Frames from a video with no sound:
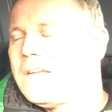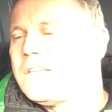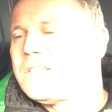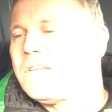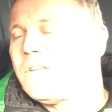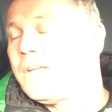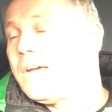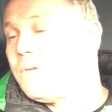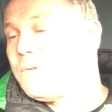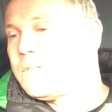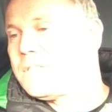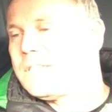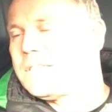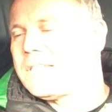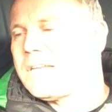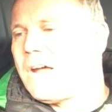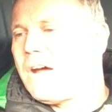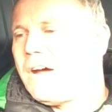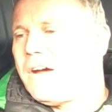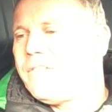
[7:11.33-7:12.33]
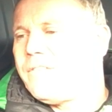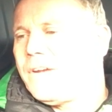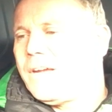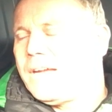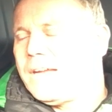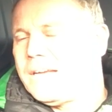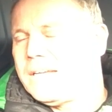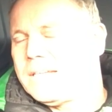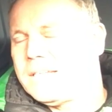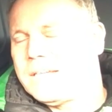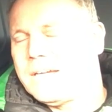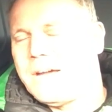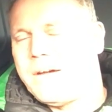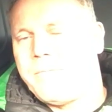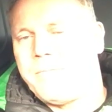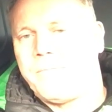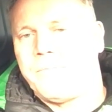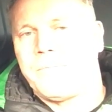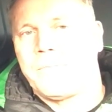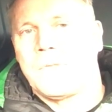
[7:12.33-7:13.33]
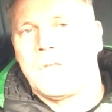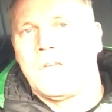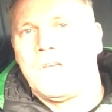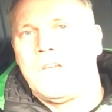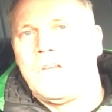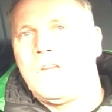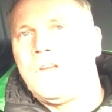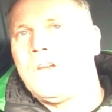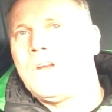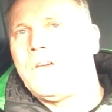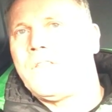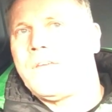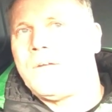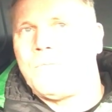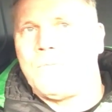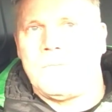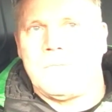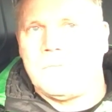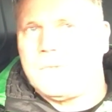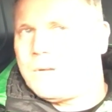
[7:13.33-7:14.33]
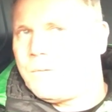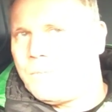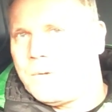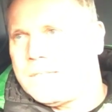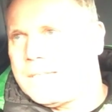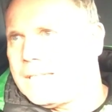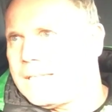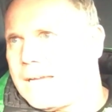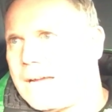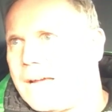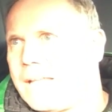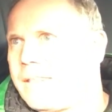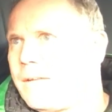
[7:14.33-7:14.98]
So that was the start of it. And, then we did that.